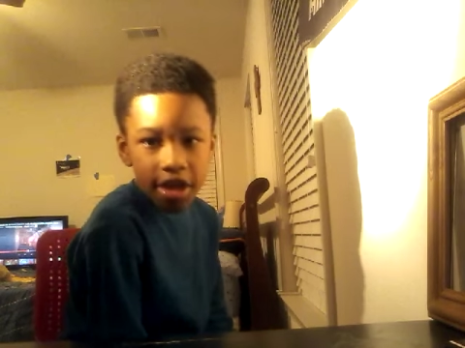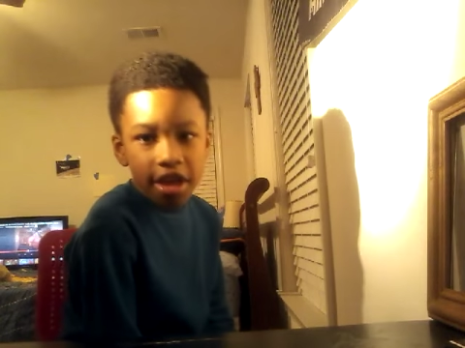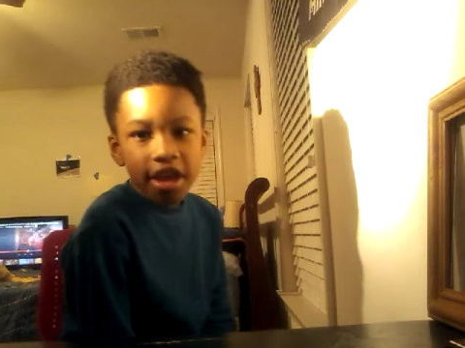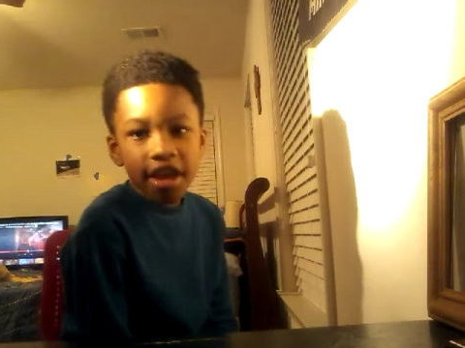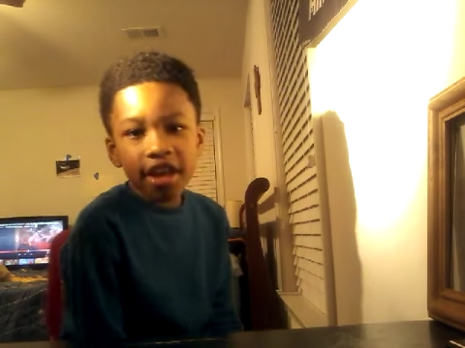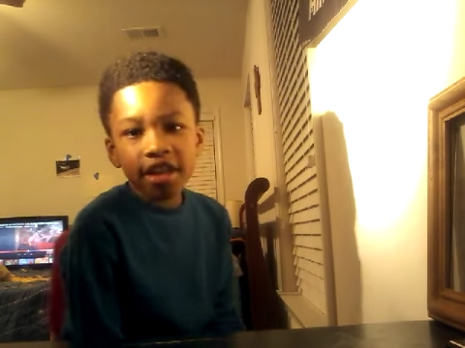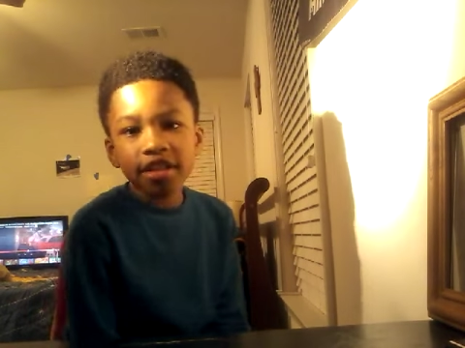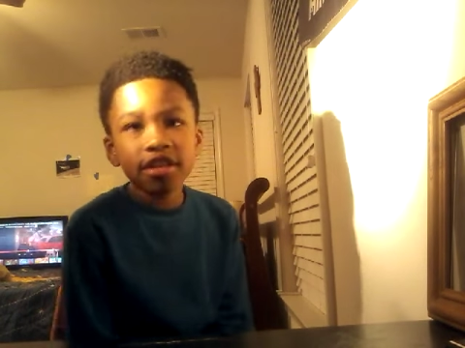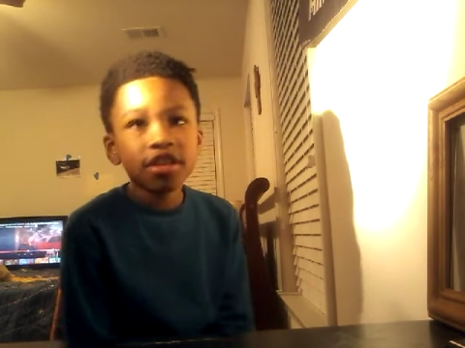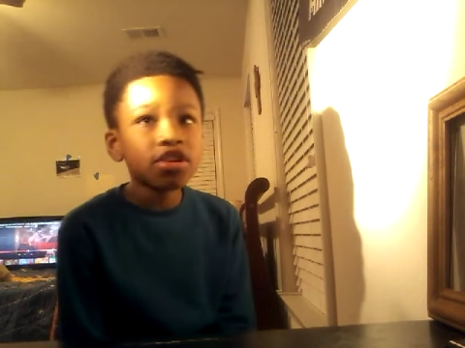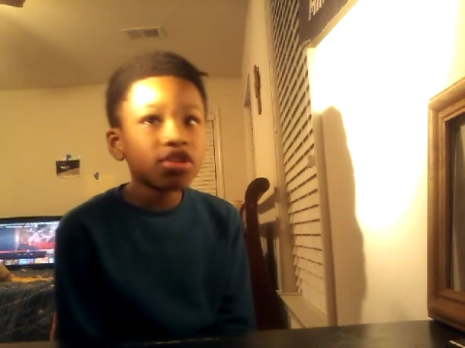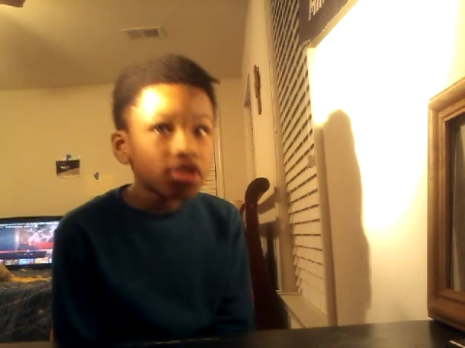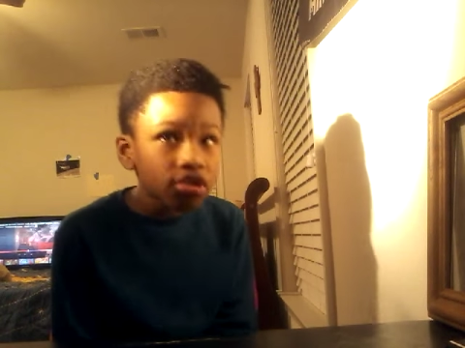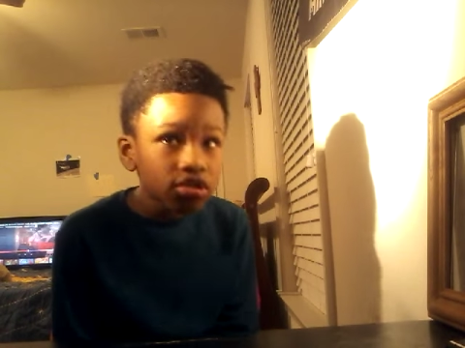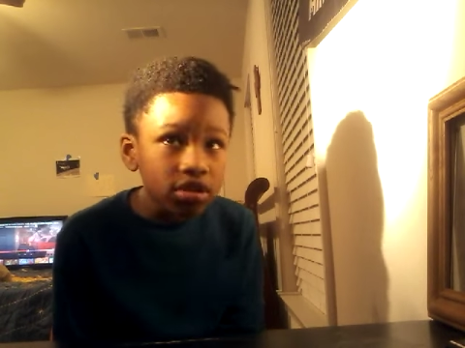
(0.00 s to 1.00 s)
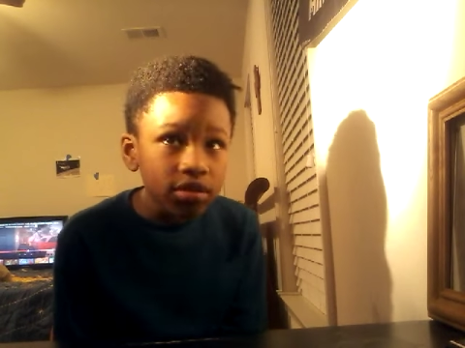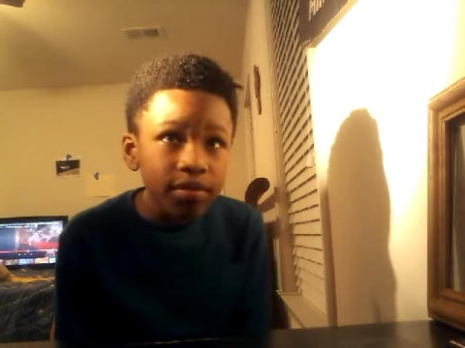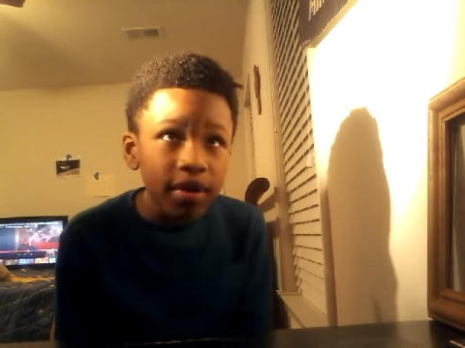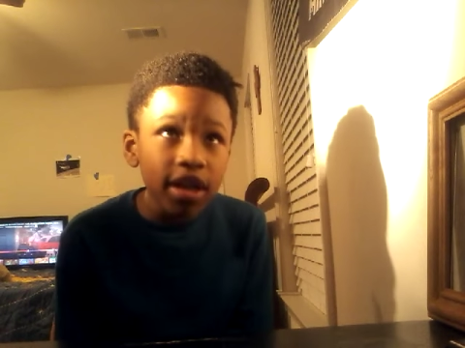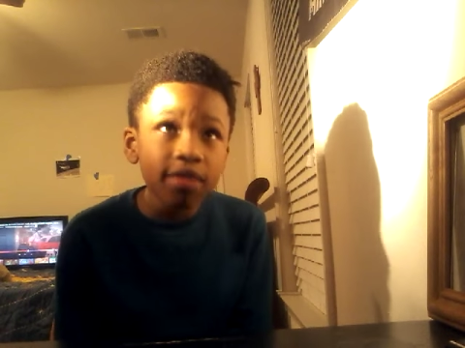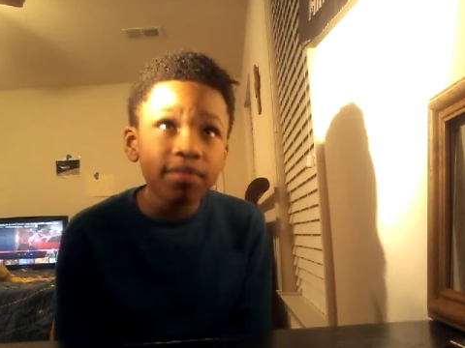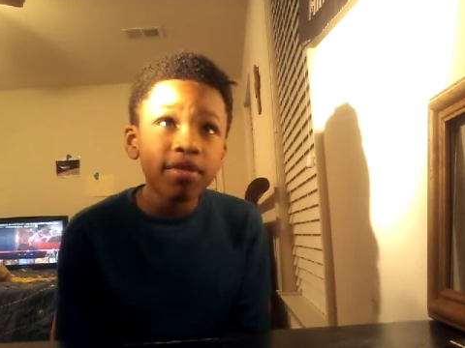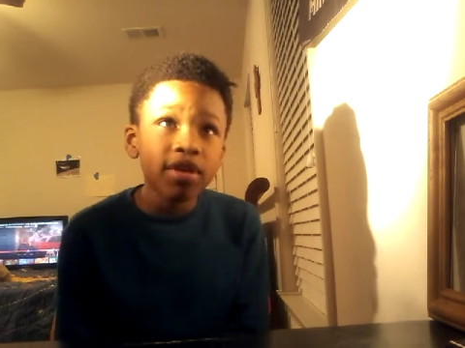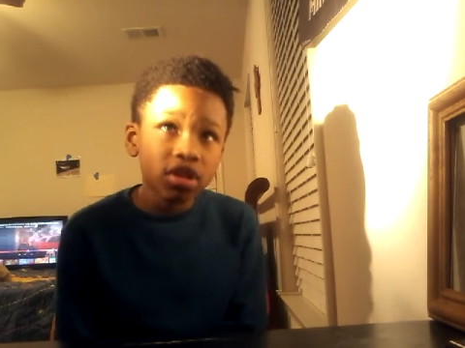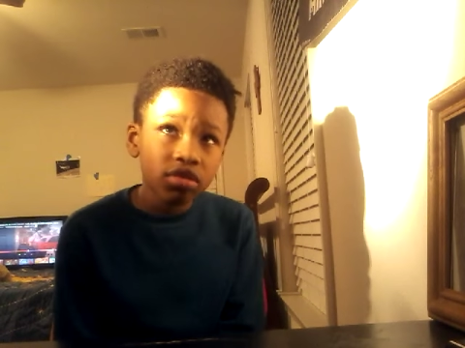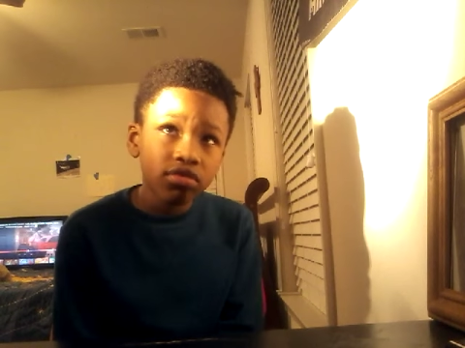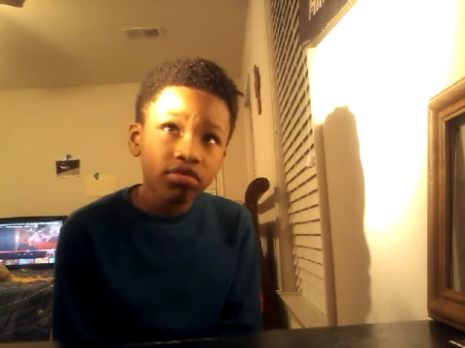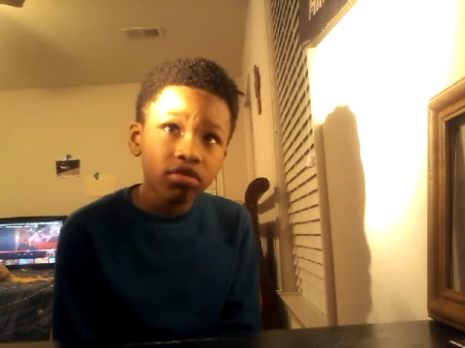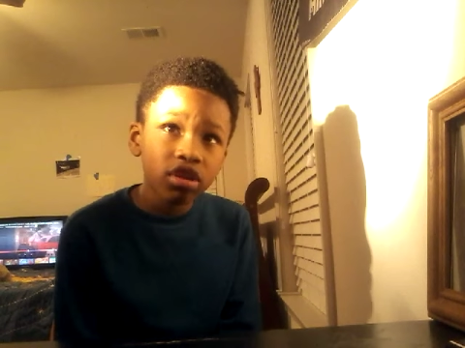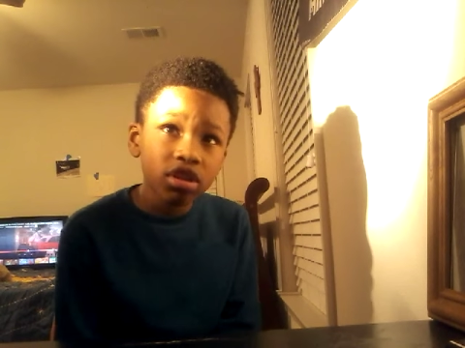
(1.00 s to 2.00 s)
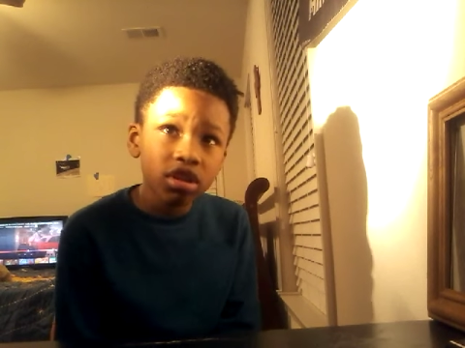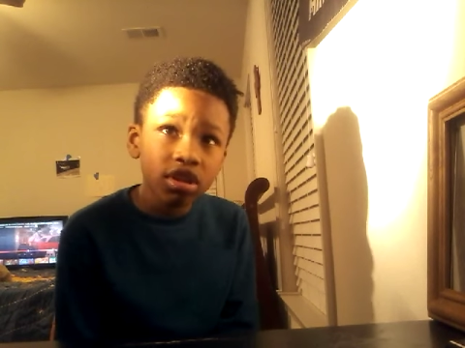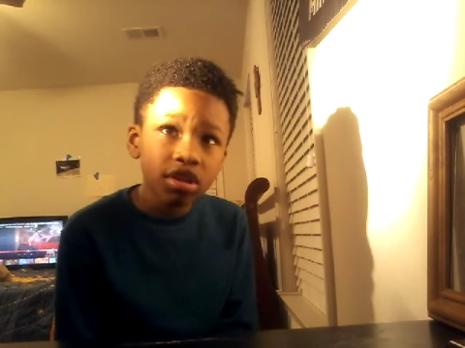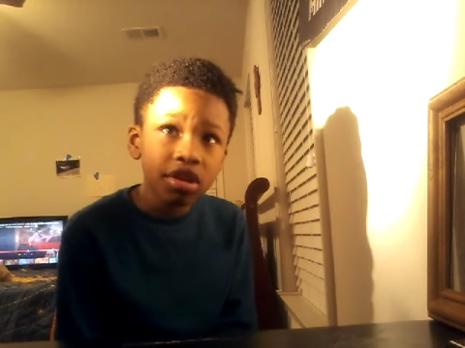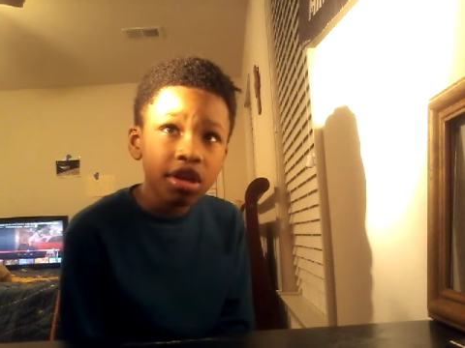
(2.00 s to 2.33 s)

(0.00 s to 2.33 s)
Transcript: And Kodo's my best friend.